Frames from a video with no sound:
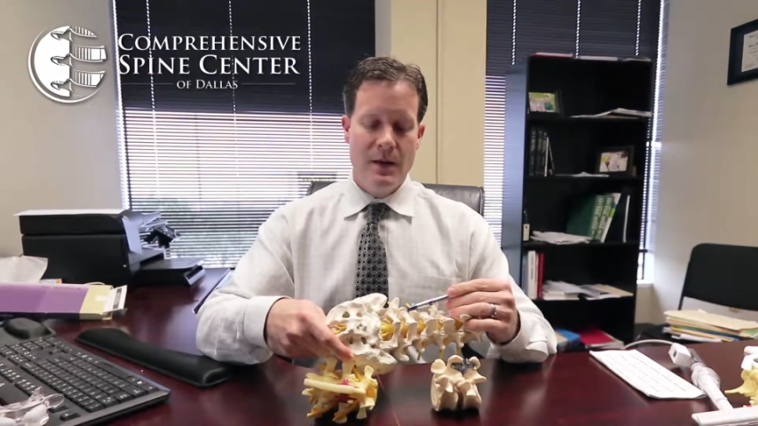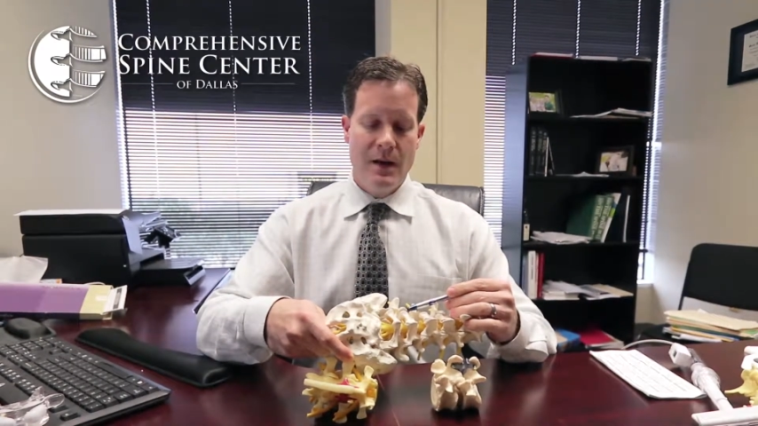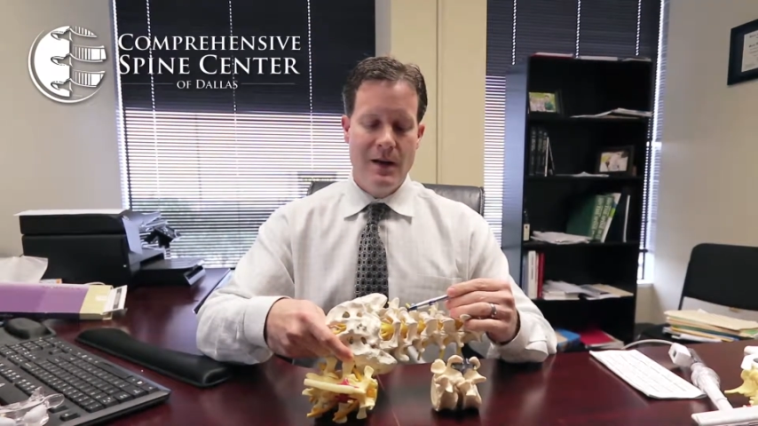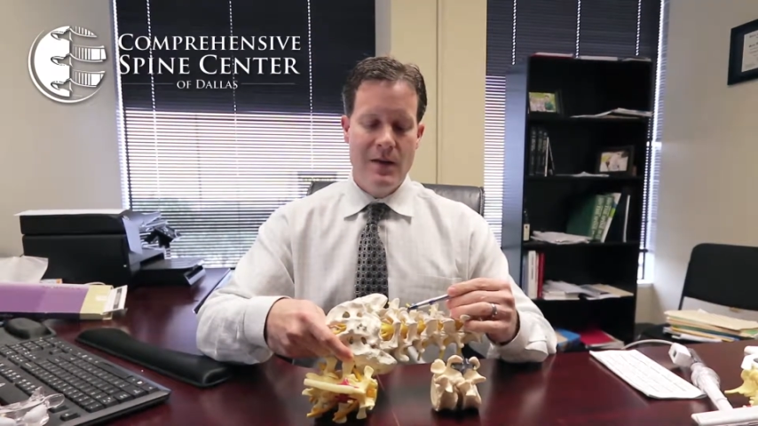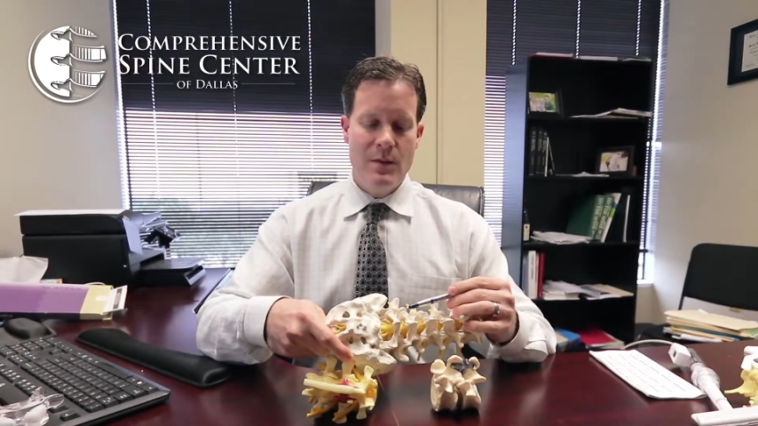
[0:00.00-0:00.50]

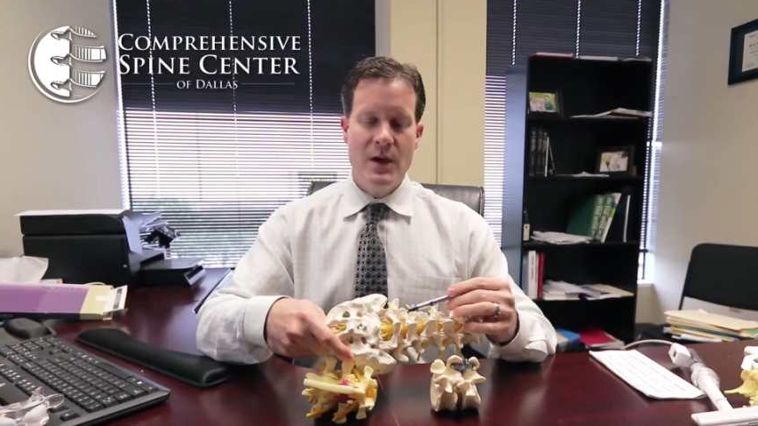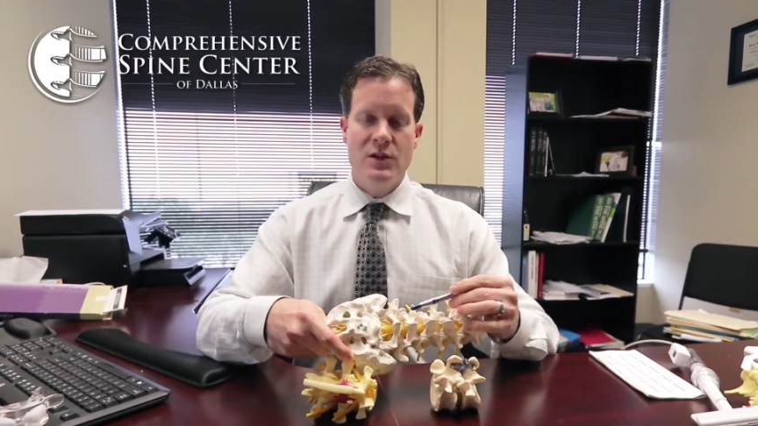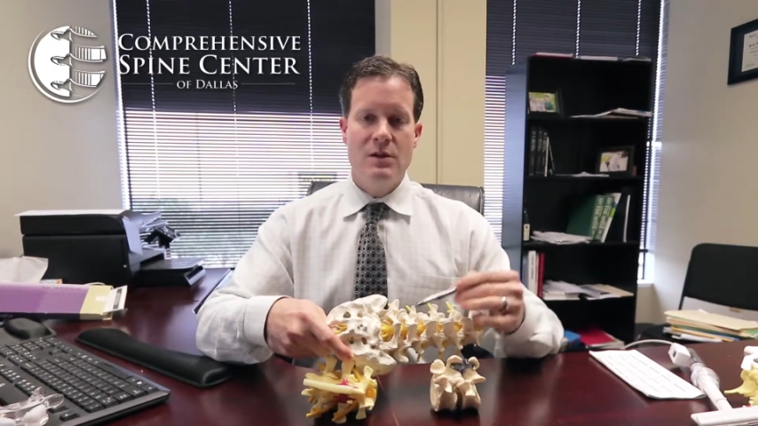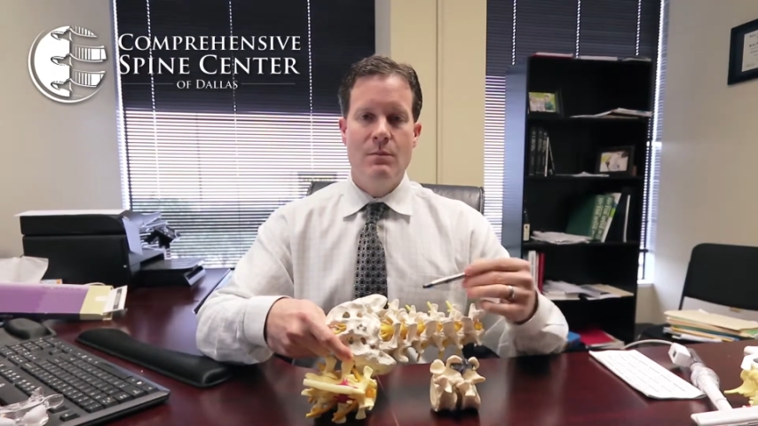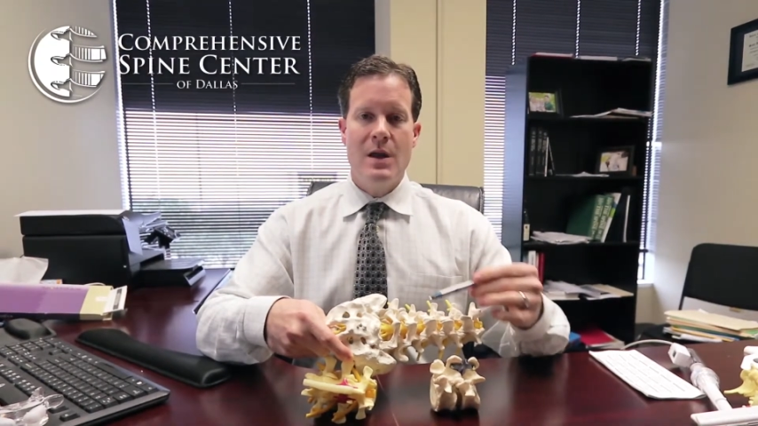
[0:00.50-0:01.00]
and the
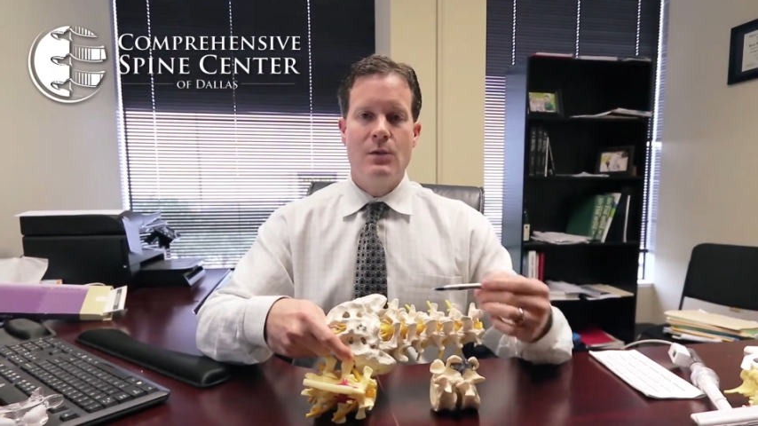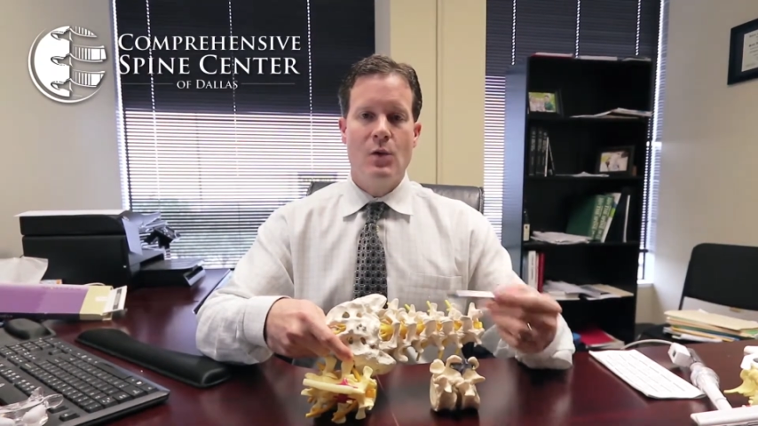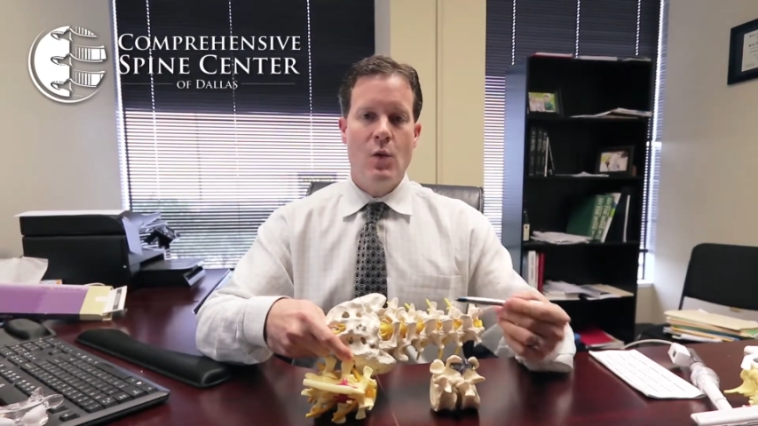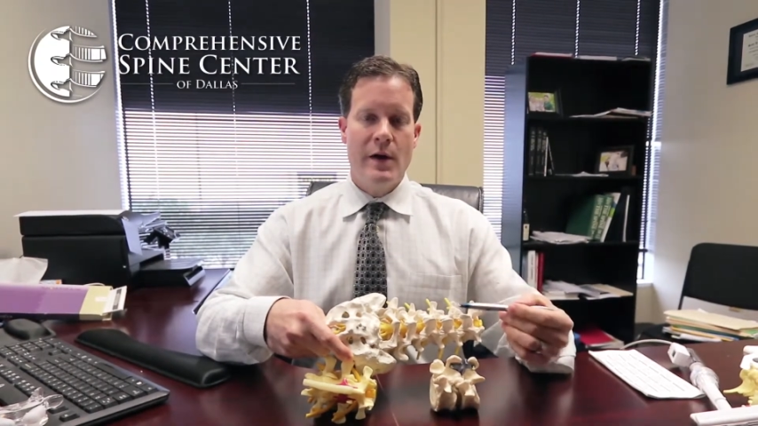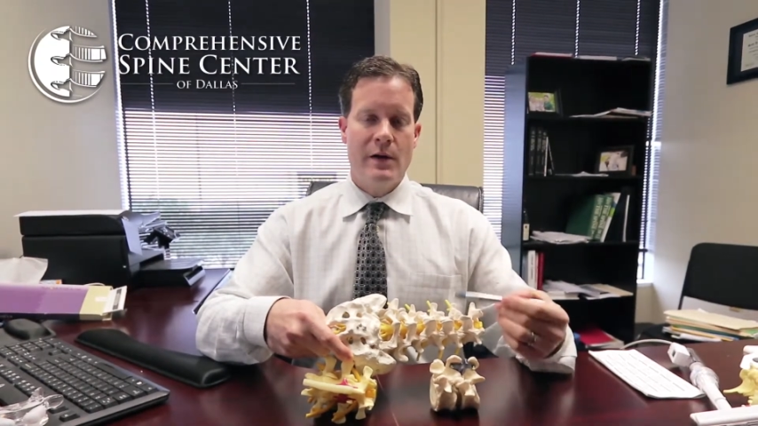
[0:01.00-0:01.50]
patient may
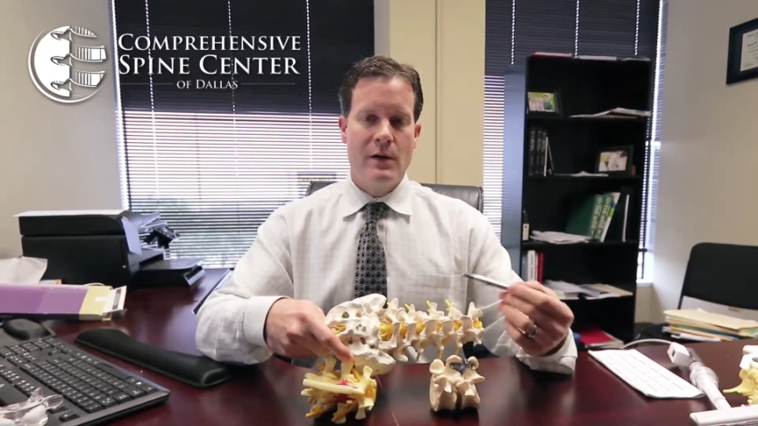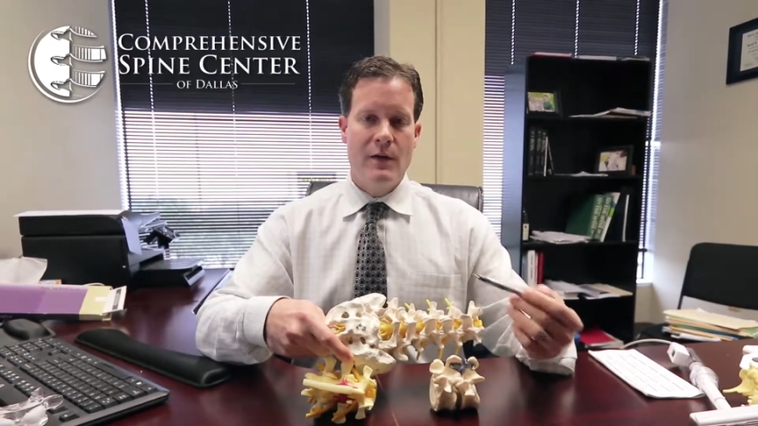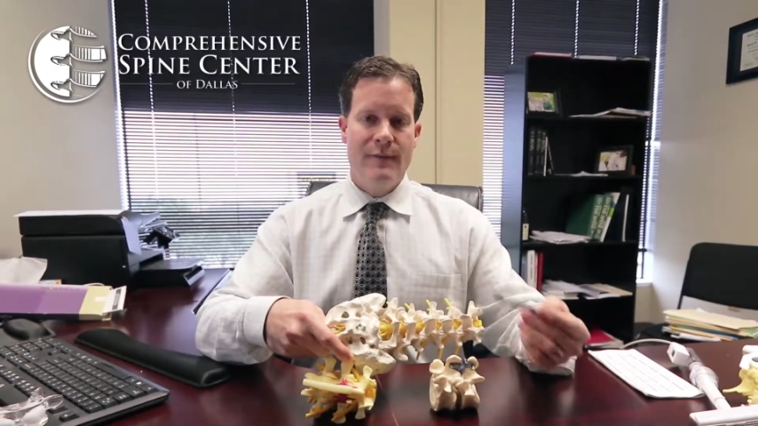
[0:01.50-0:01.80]
require a